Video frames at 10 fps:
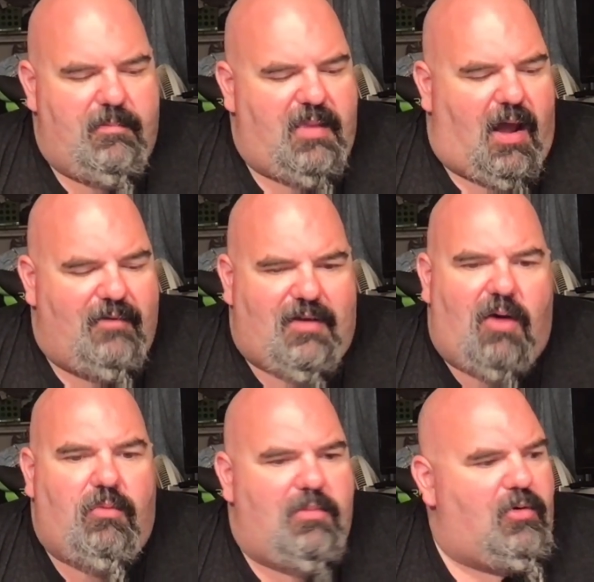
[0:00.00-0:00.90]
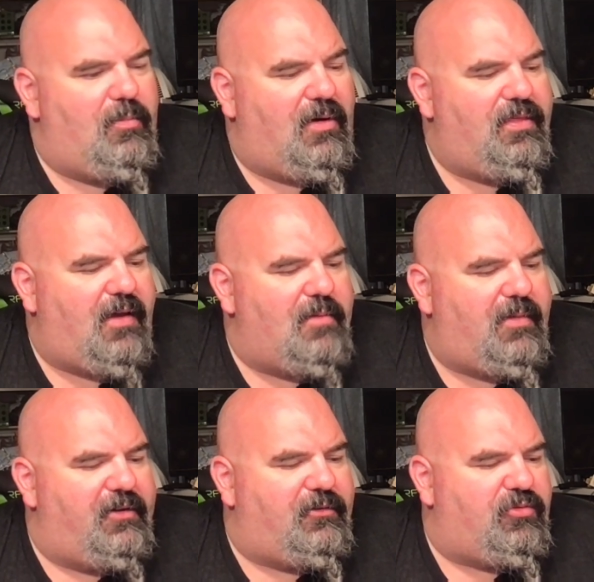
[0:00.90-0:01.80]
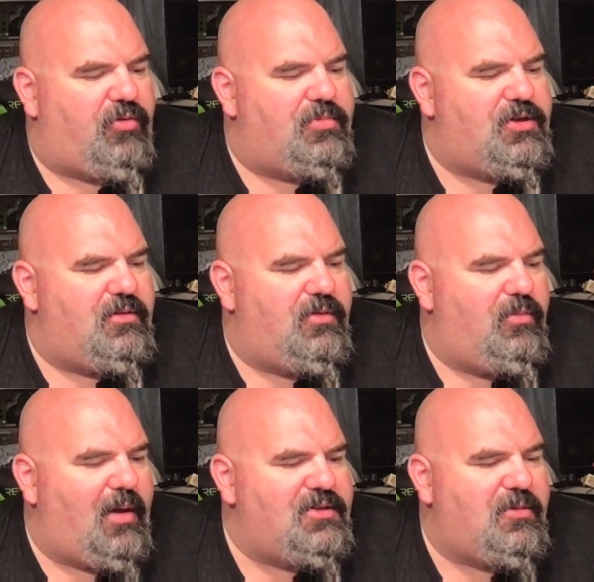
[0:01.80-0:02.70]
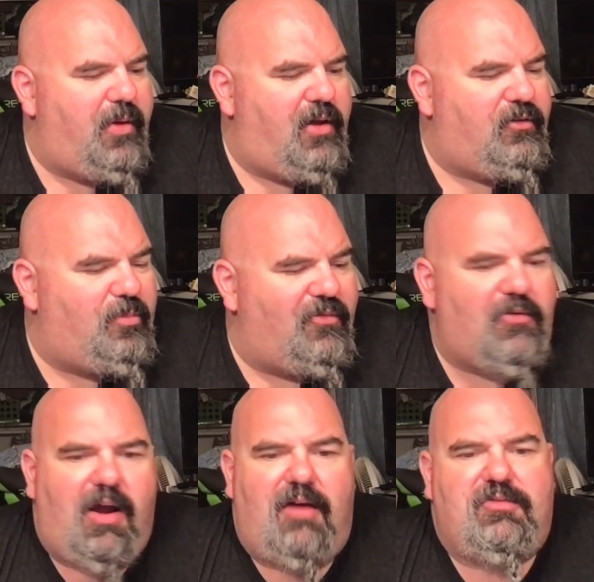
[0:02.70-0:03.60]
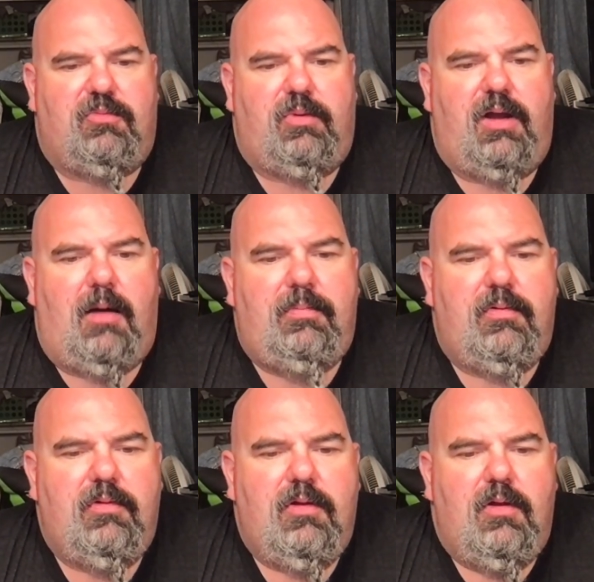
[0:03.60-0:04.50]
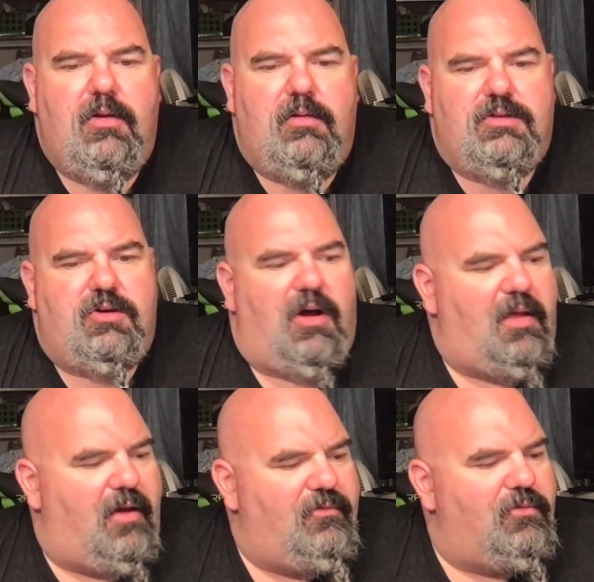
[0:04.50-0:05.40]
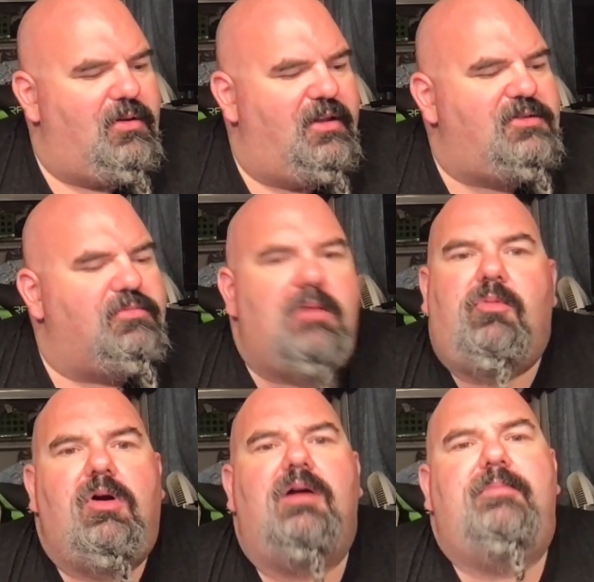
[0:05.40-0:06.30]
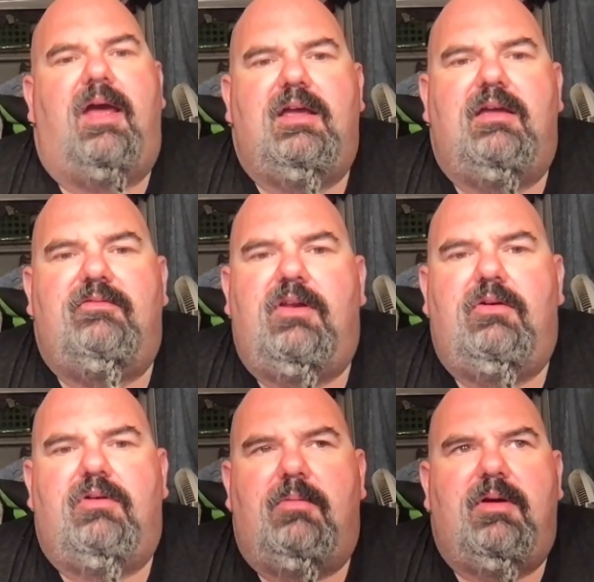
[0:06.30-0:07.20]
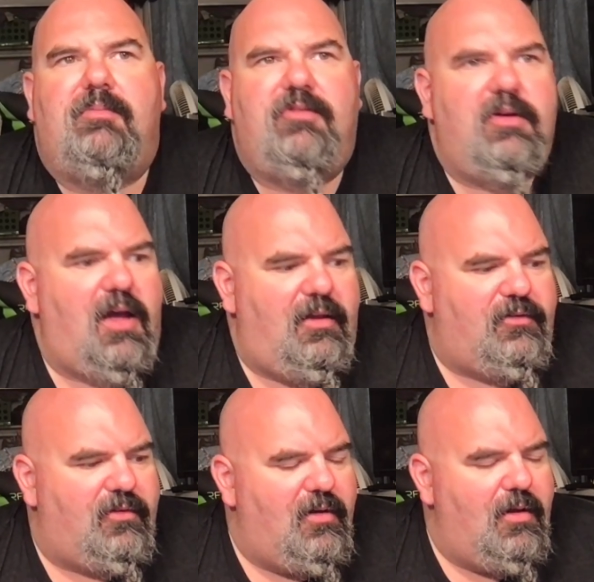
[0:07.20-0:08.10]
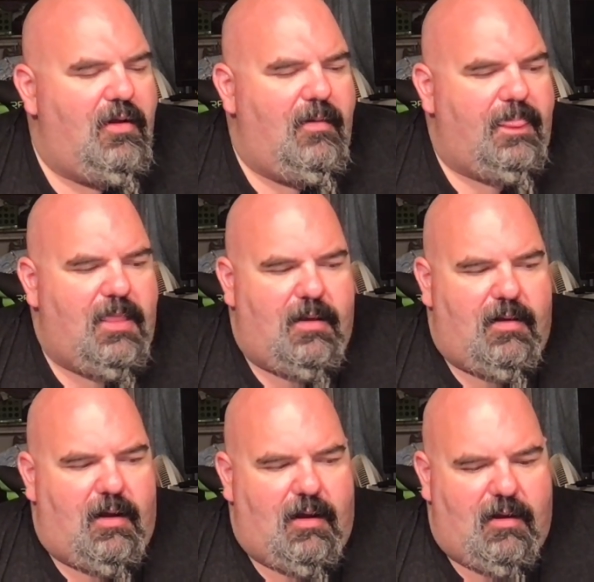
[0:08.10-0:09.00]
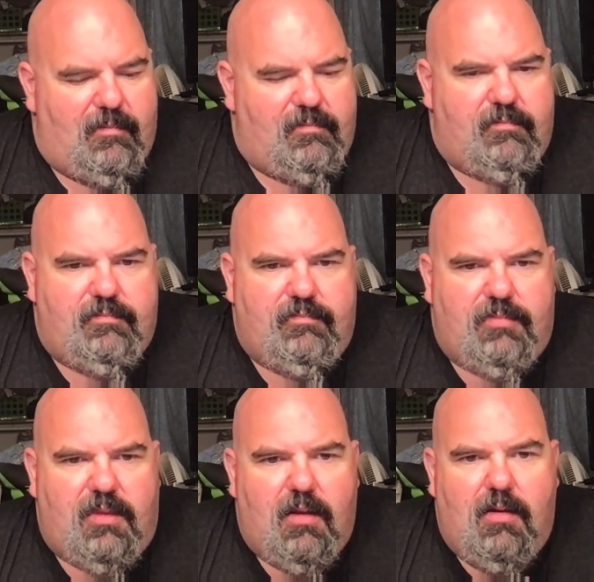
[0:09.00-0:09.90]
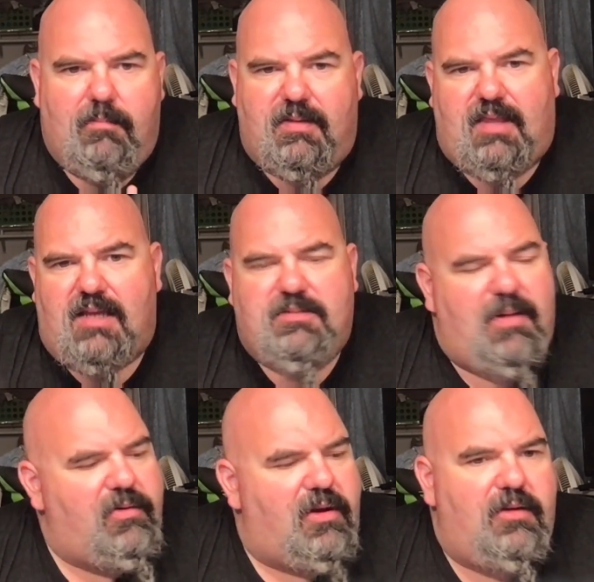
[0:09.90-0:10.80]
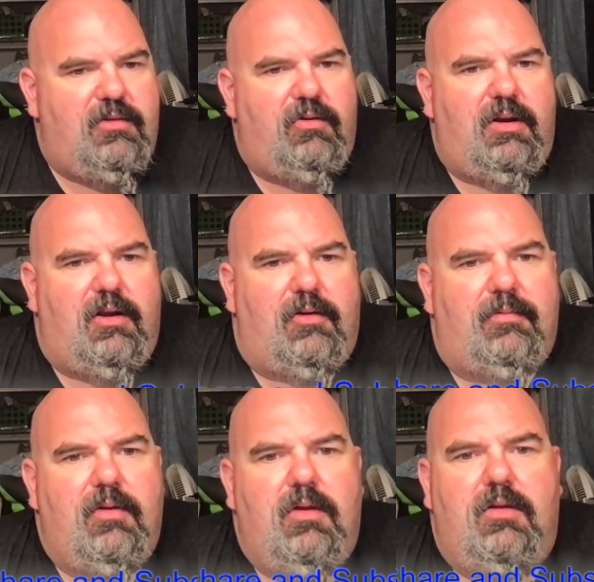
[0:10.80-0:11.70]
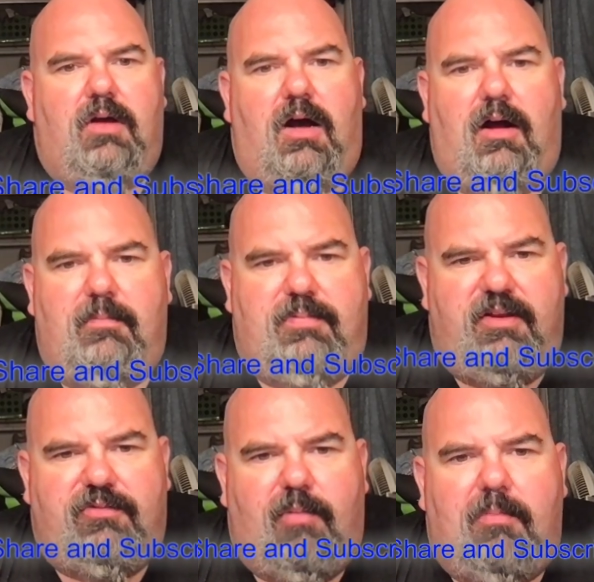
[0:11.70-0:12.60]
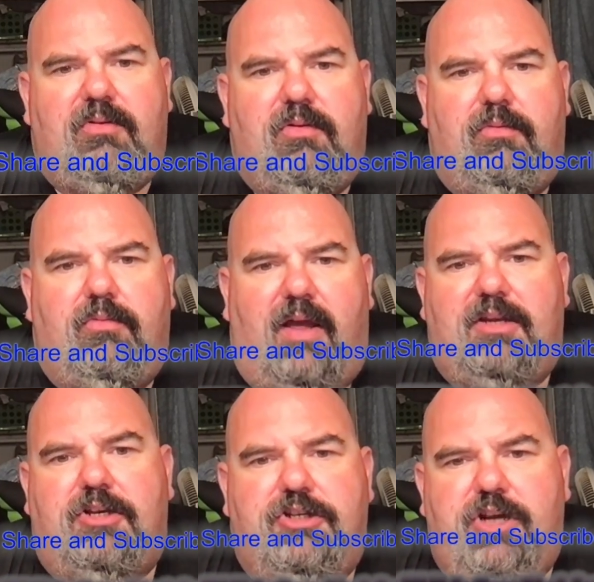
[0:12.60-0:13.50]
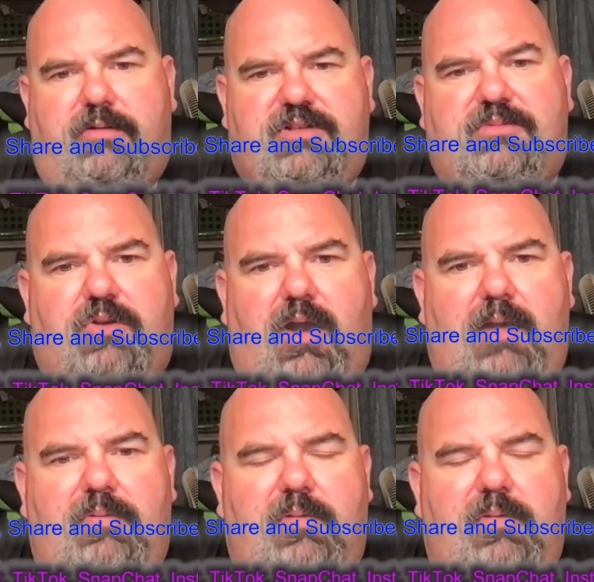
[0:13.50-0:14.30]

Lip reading: I've got one more month on my subscription to Monsterbass before I have to re-up. So I'll have at least one more unbagging video coming up for you guys. But that's about going to do it here. Please remember to like, share, and subscribe.